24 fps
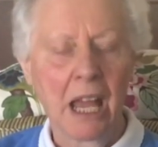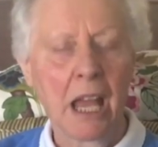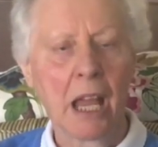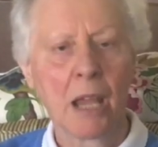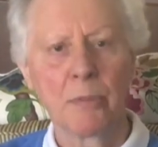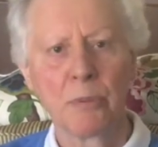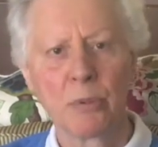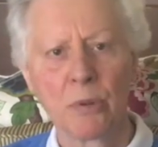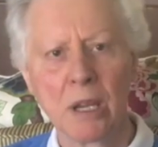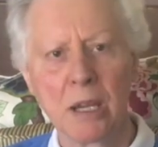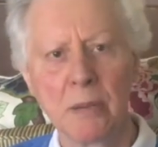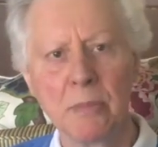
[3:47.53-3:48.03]
I
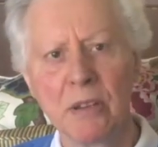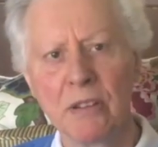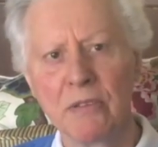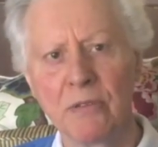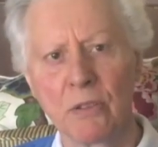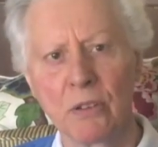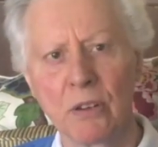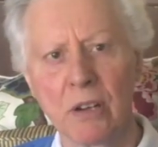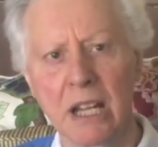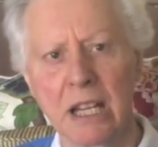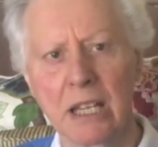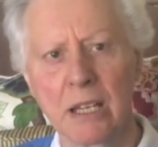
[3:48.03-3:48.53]
pray
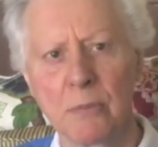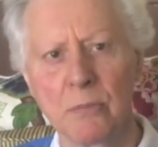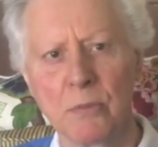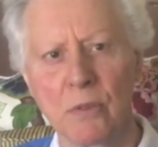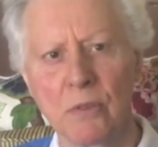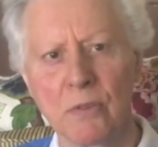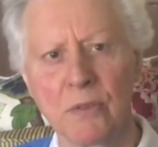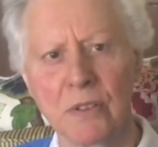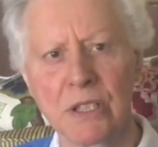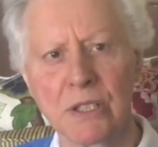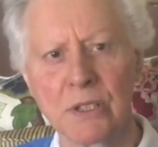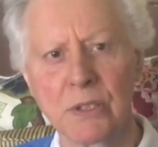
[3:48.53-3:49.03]
before I come
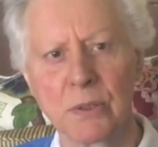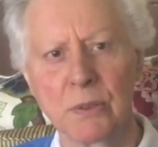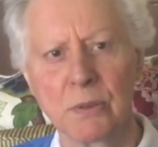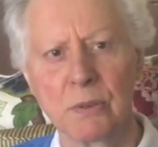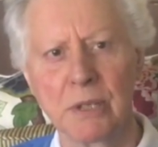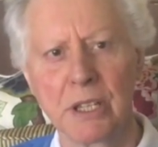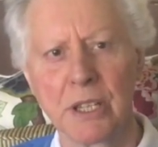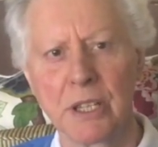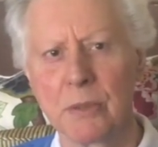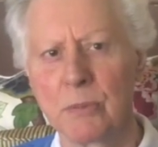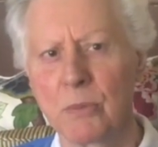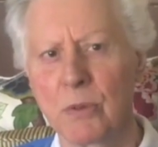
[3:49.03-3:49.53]
over to
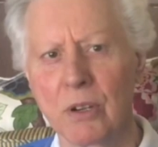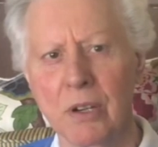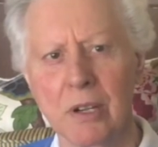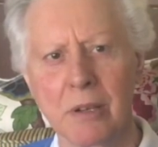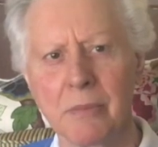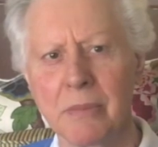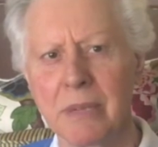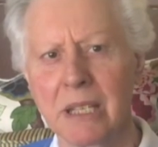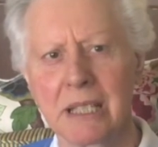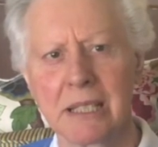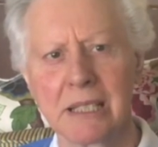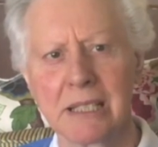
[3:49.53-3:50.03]
school in the morning
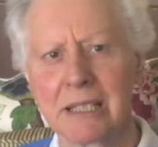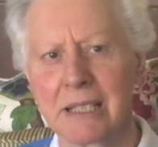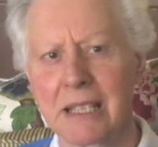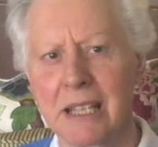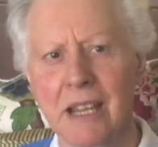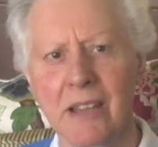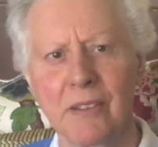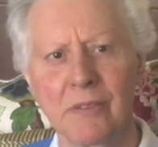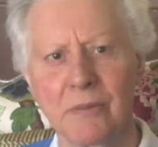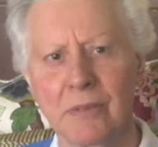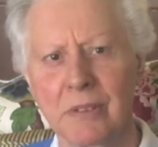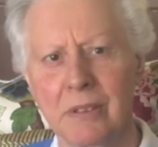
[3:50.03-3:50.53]
because
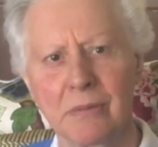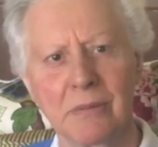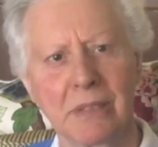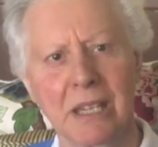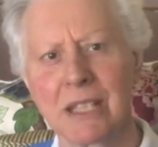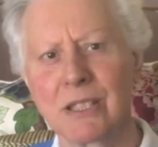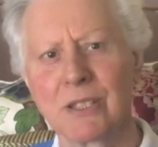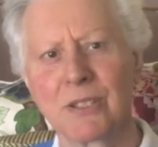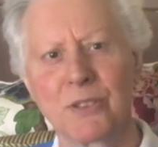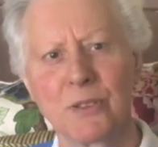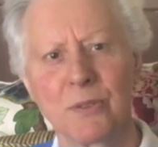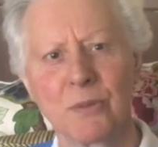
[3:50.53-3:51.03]
life
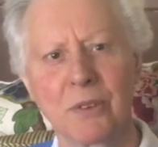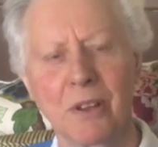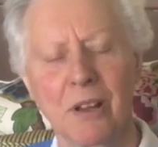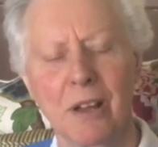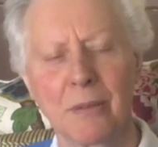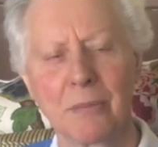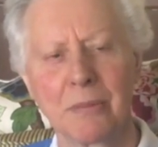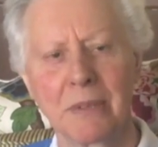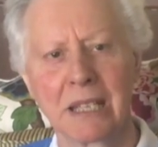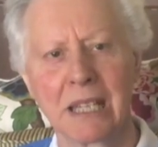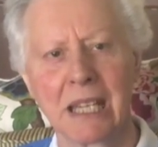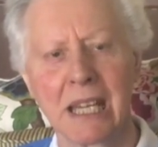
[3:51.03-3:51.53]
gets too
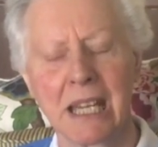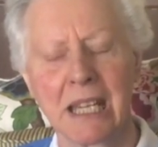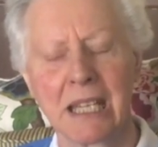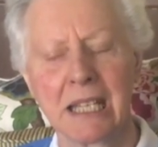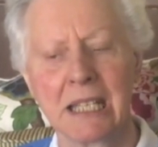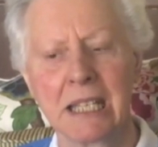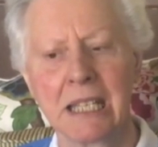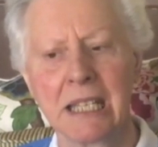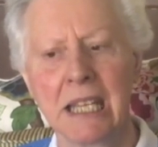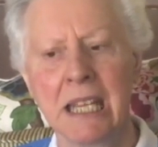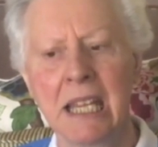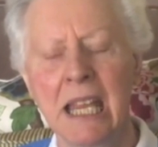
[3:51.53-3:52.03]

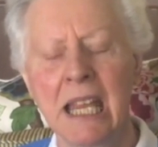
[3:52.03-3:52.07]
complicated.